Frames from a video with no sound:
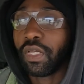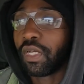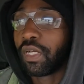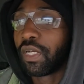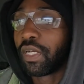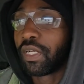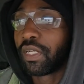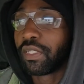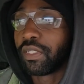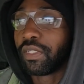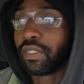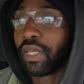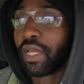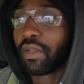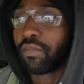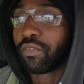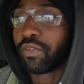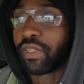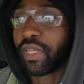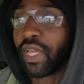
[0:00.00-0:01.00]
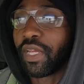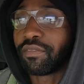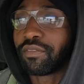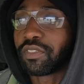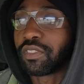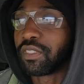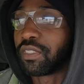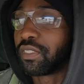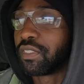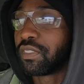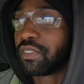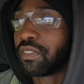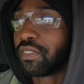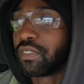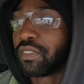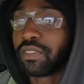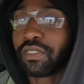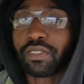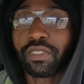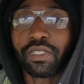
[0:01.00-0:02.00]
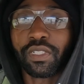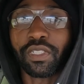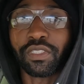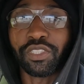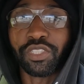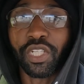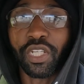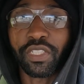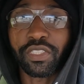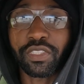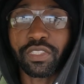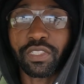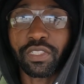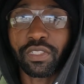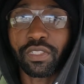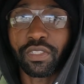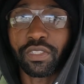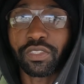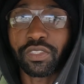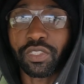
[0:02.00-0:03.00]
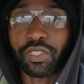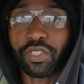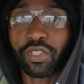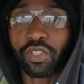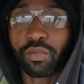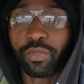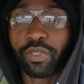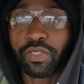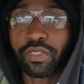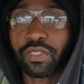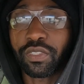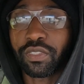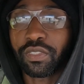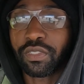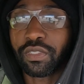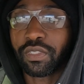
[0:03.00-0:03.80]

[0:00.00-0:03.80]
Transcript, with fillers: and not really have to adjust the securement